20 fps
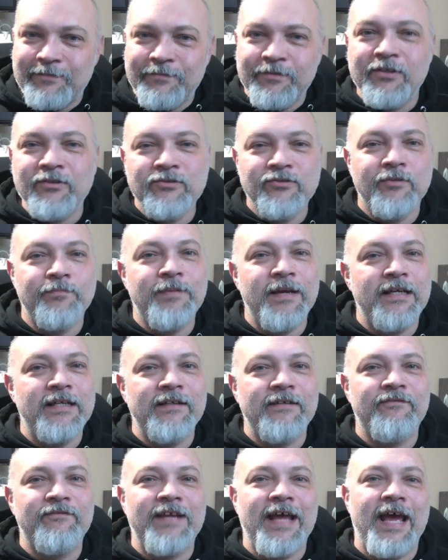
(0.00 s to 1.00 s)
of those
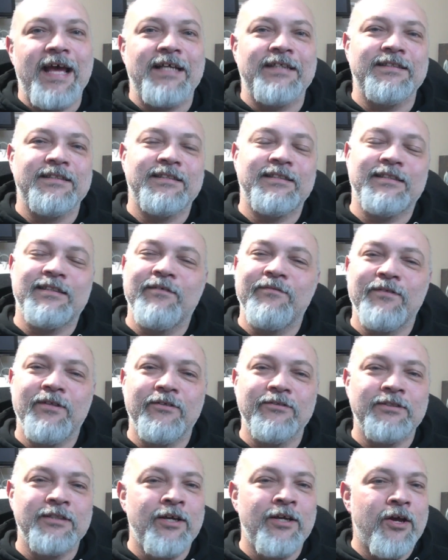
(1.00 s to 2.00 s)
repetitive tasks, some of
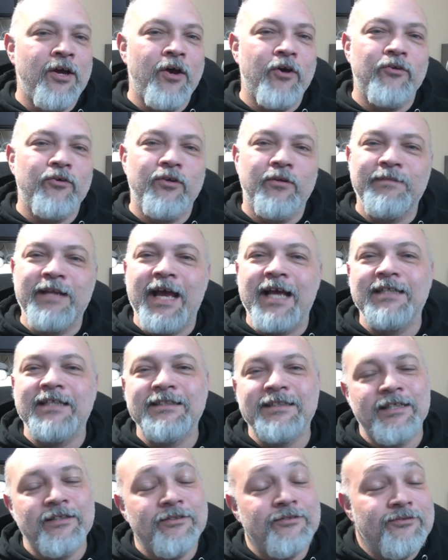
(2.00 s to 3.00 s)
those hodgepodge tasks
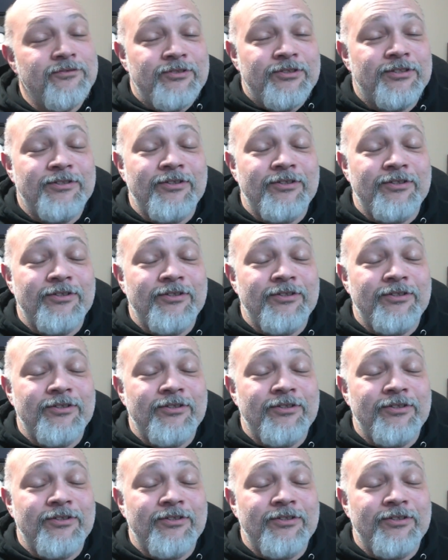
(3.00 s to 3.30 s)
that you just